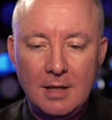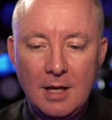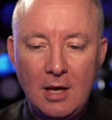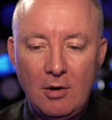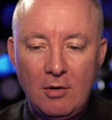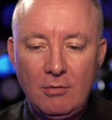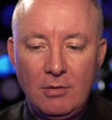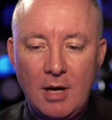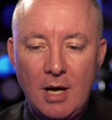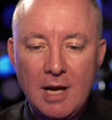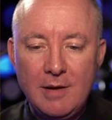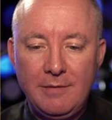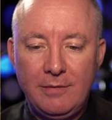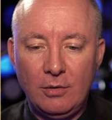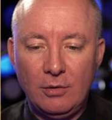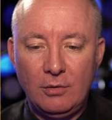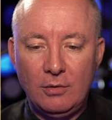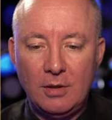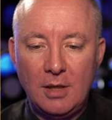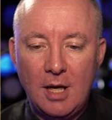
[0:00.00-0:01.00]

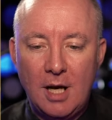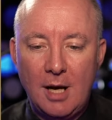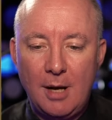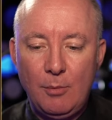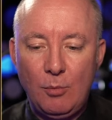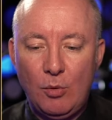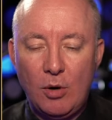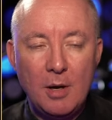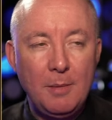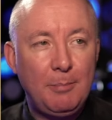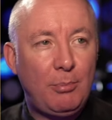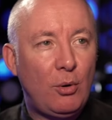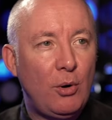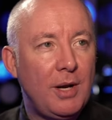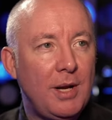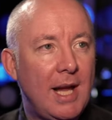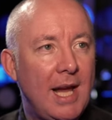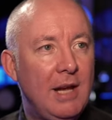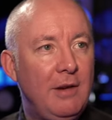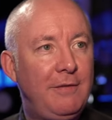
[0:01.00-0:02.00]
Arrival up
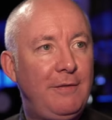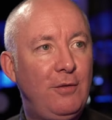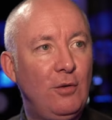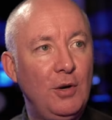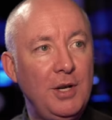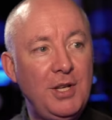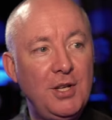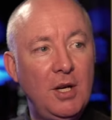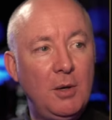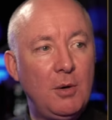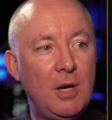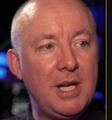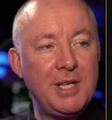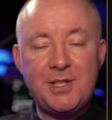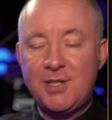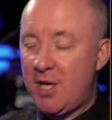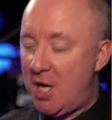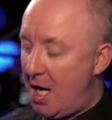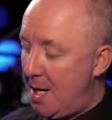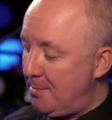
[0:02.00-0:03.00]
1.84. You know what? It's
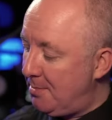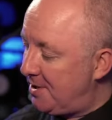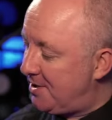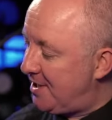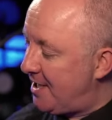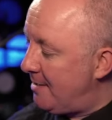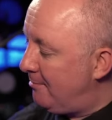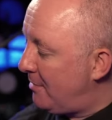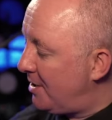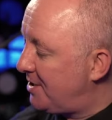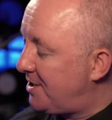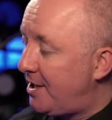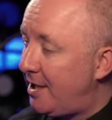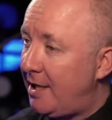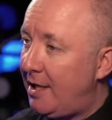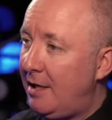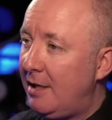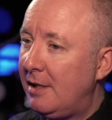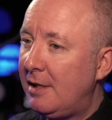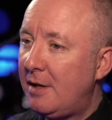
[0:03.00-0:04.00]
time to sip my
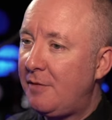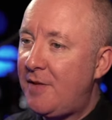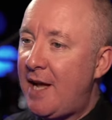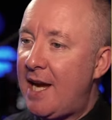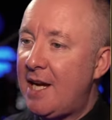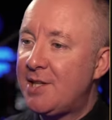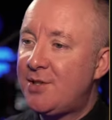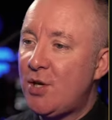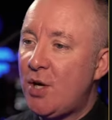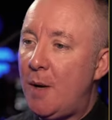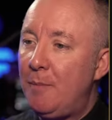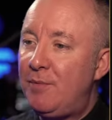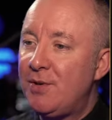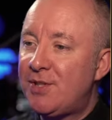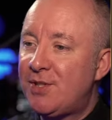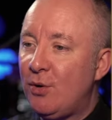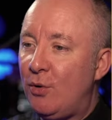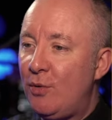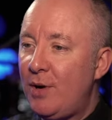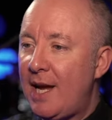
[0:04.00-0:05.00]
tea. Thanks, Tom, for
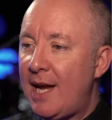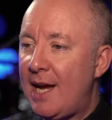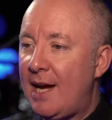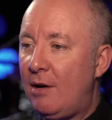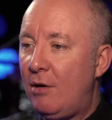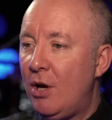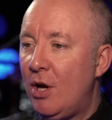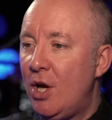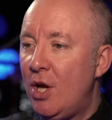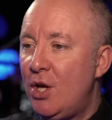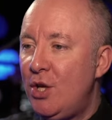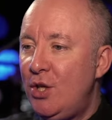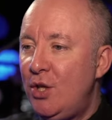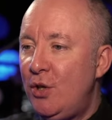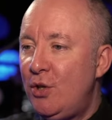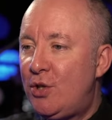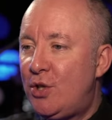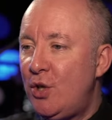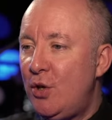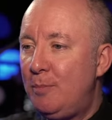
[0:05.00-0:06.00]
sorting it out.
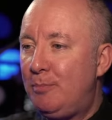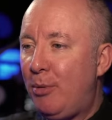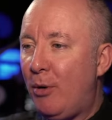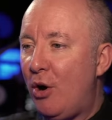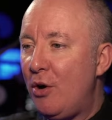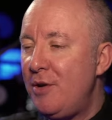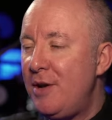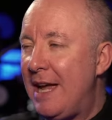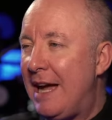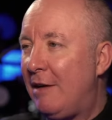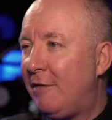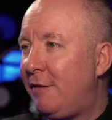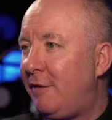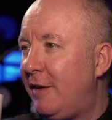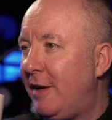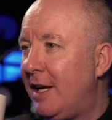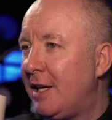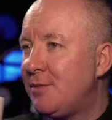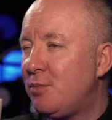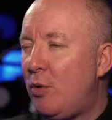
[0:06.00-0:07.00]
YouTube bot now
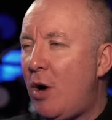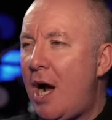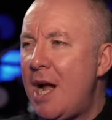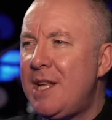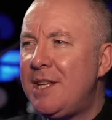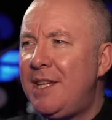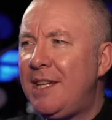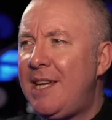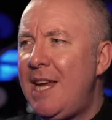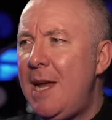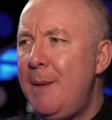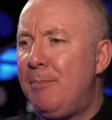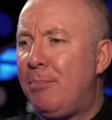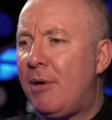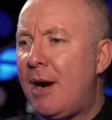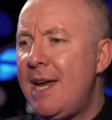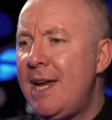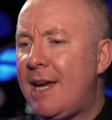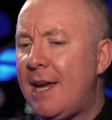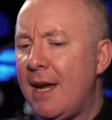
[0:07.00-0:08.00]
fixed. Why does it keep
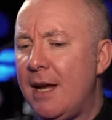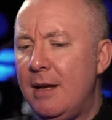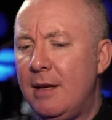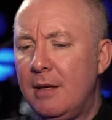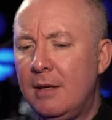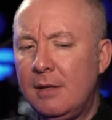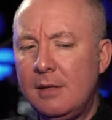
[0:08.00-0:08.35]
breaking?